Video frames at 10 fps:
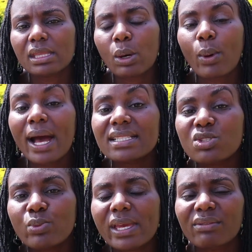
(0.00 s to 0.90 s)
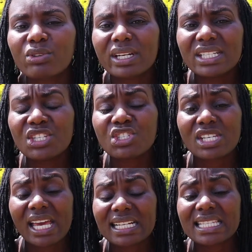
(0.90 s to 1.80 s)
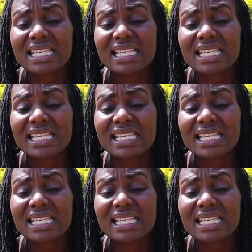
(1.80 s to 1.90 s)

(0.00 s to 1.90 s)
the ones we have already shared,